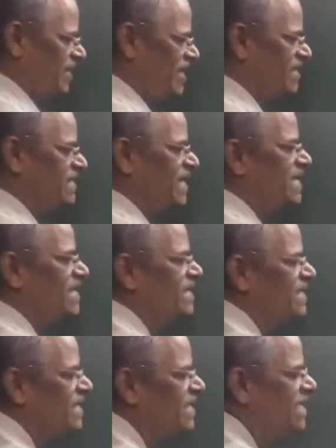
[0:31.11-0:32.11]
each
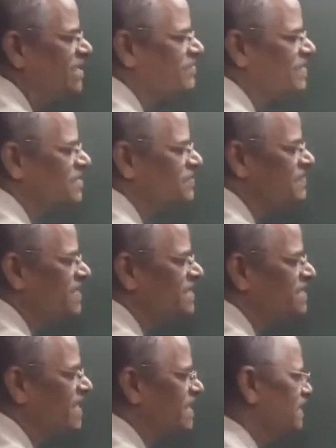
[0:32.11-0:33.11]
angle? It must be
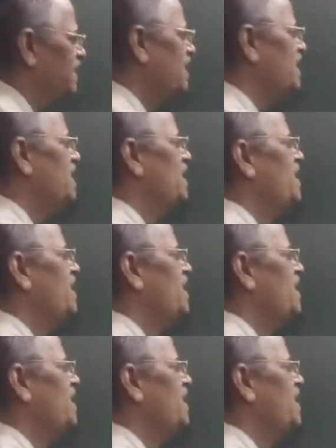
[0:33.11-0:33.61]
60.